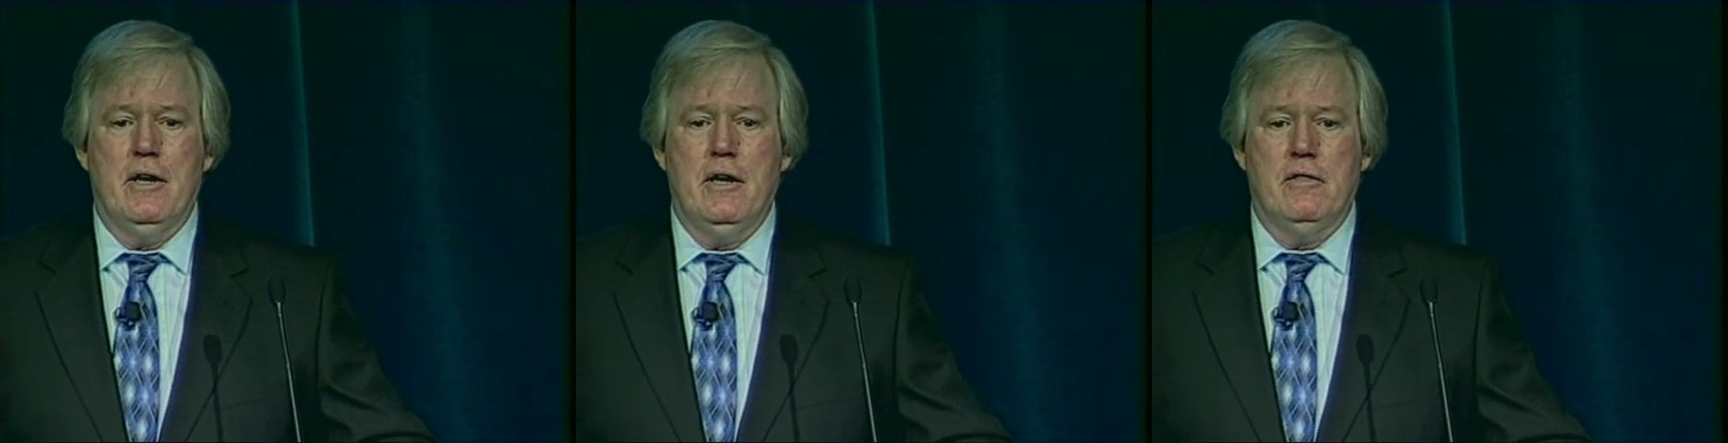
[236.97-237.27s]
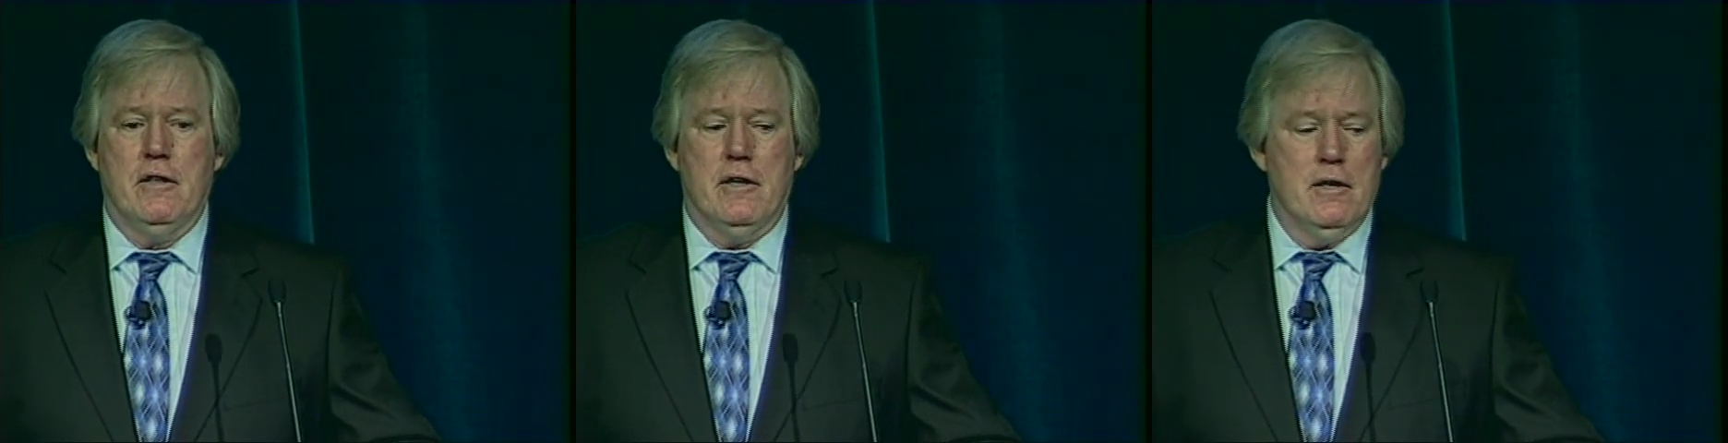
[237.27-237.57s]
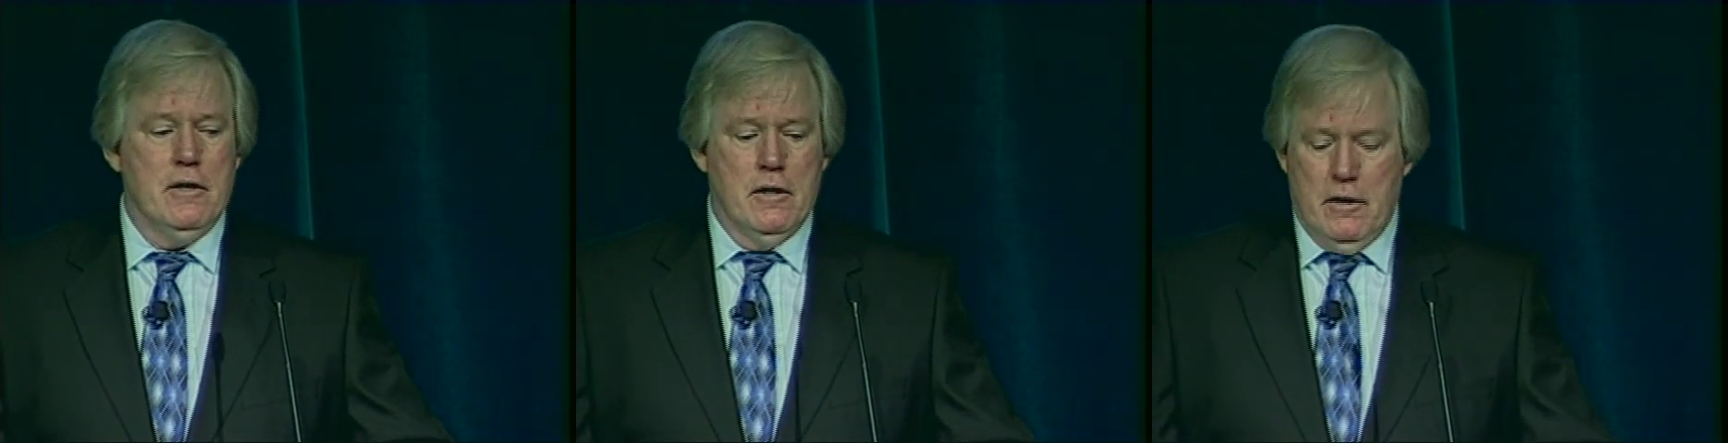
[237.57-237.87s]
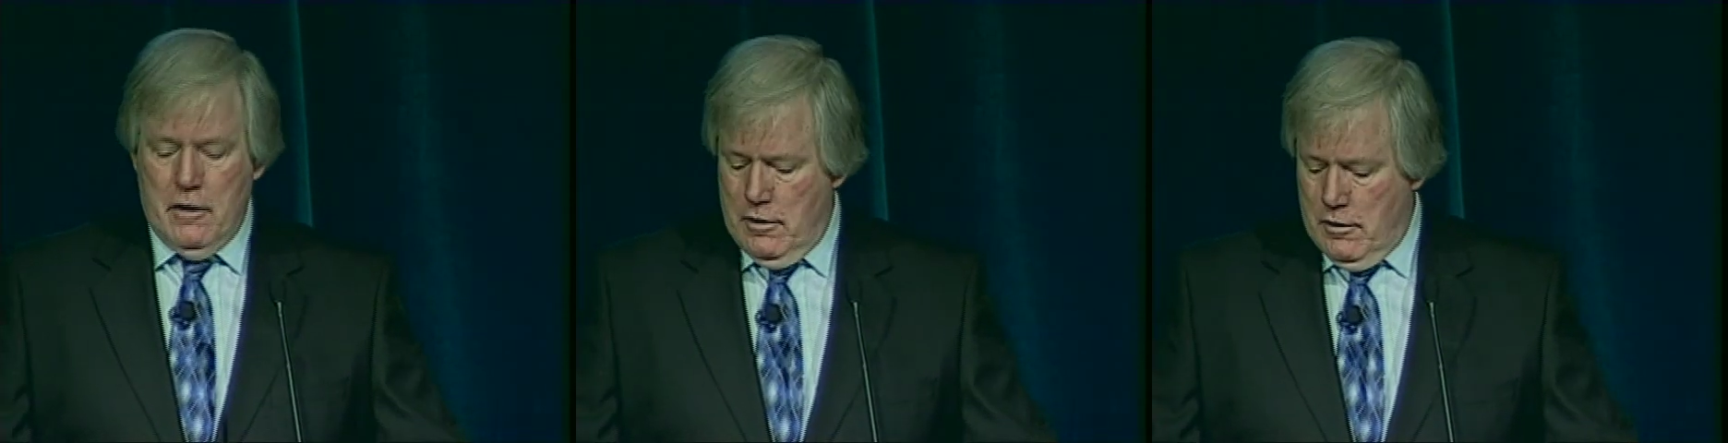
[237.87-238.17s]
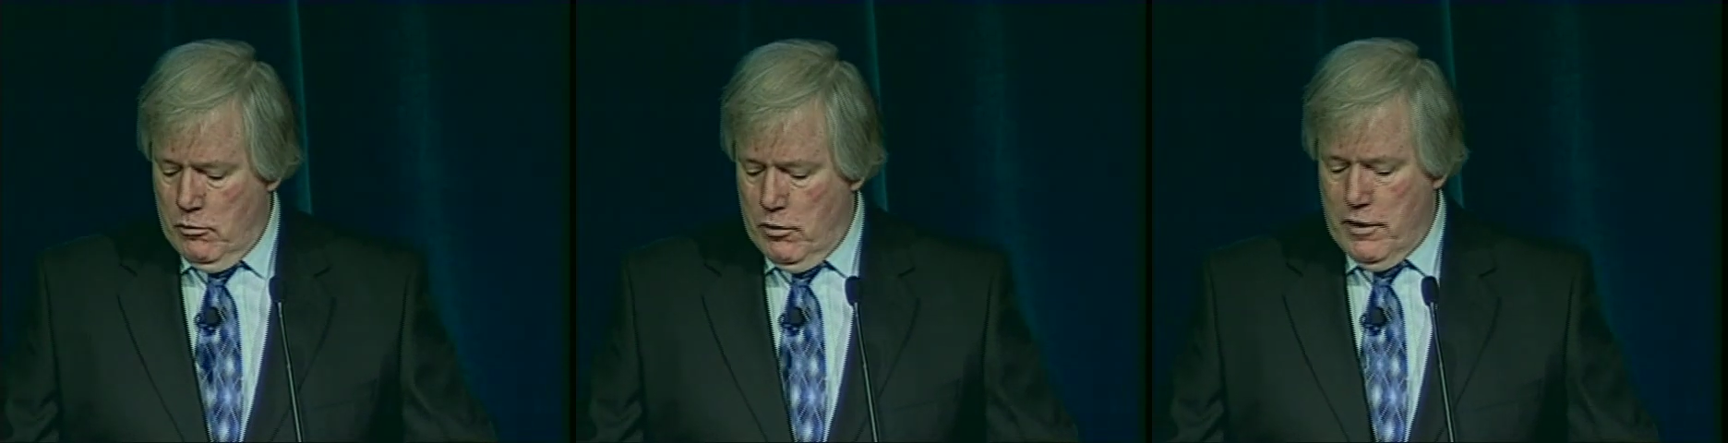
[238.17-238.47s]
anything
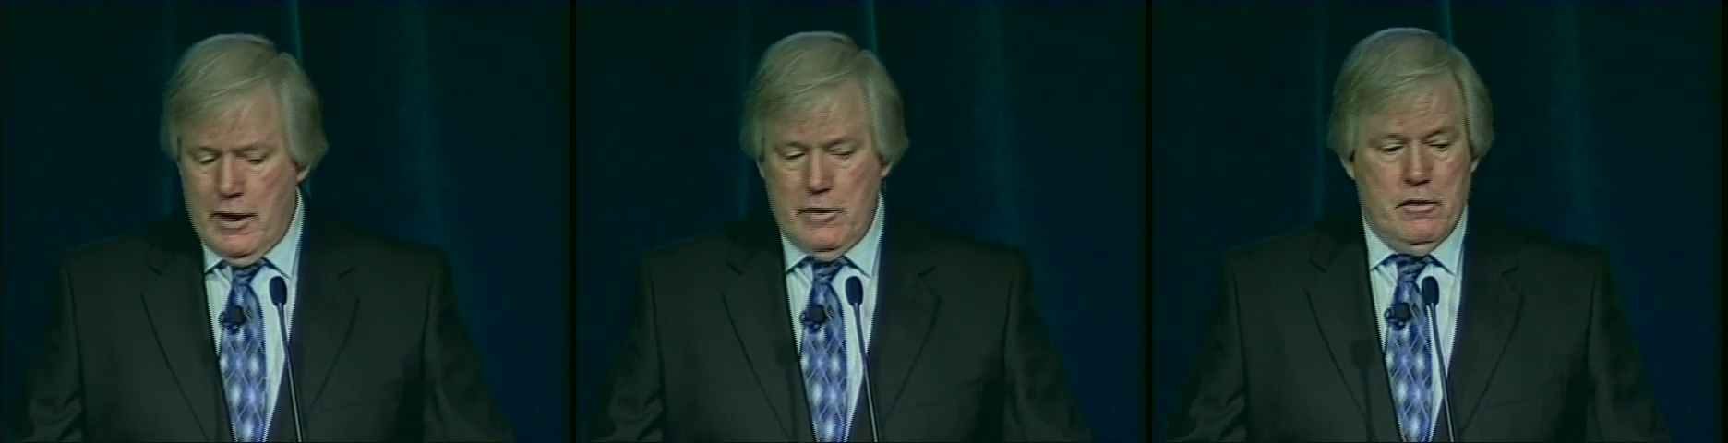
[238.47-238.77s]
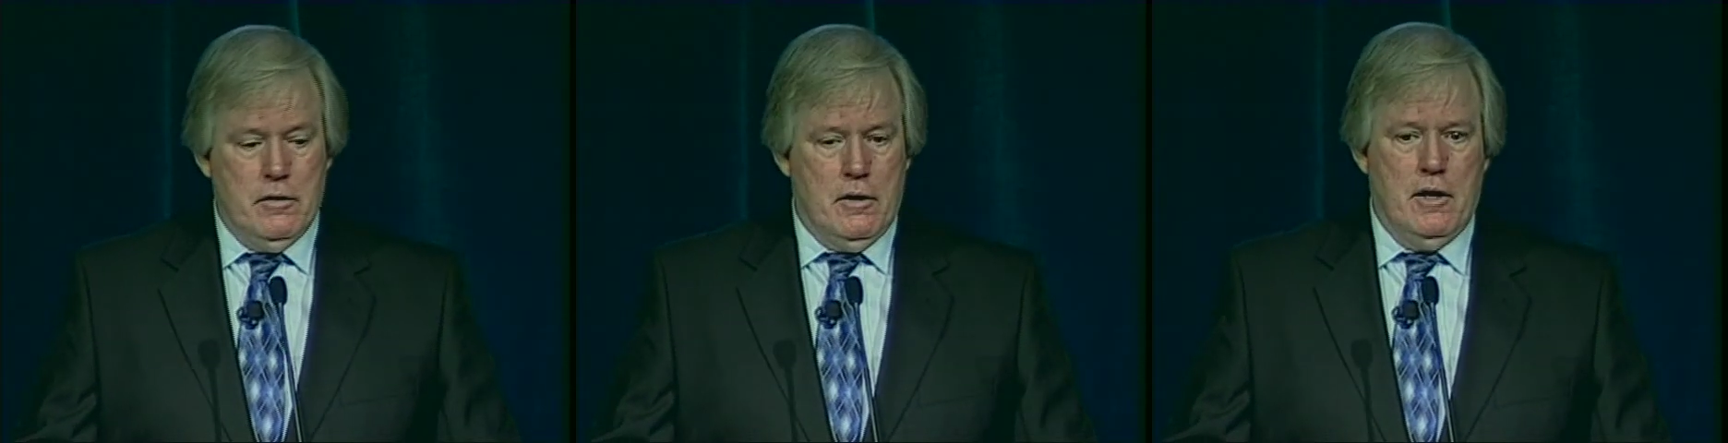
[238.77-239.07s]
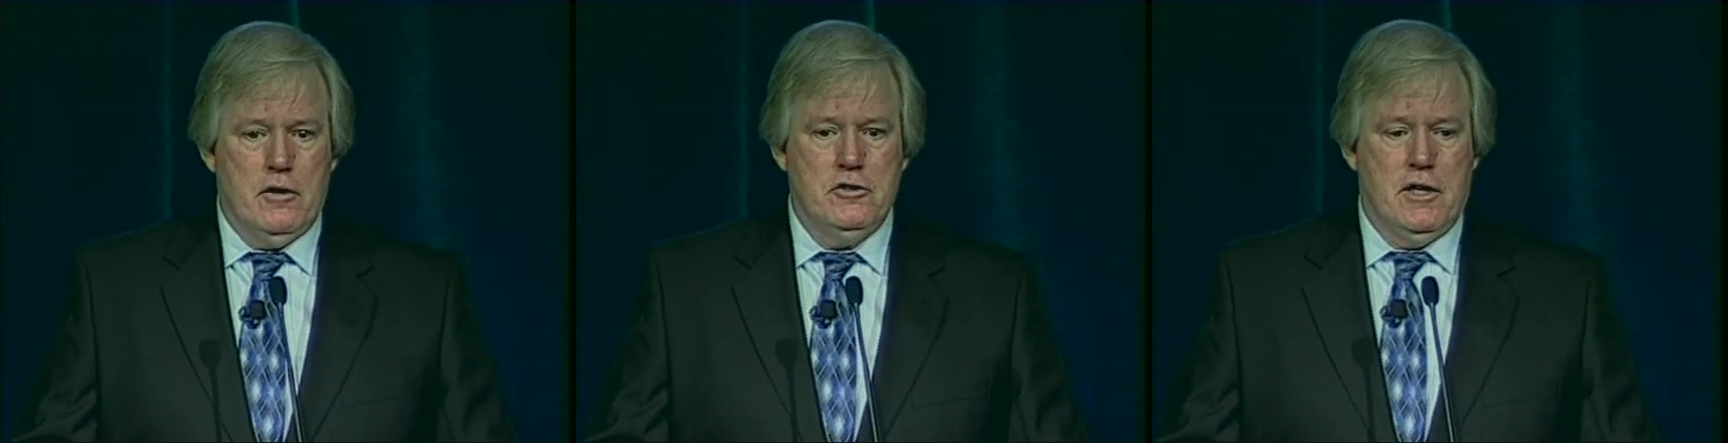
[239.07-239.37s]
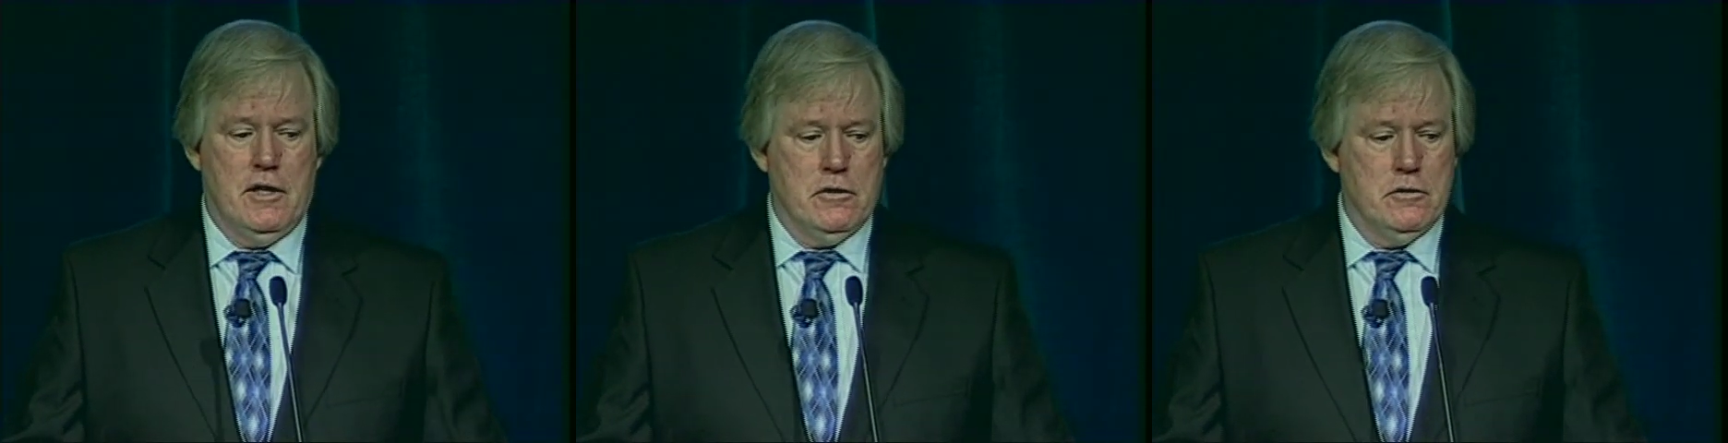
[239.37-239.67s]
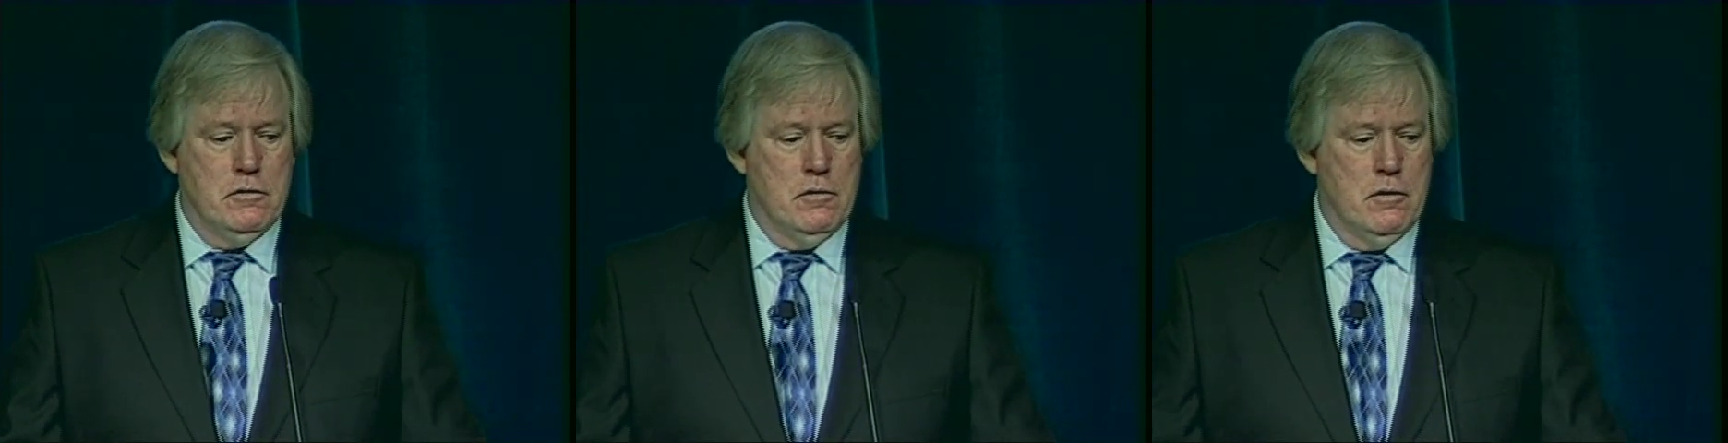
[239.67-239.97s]
without energetics?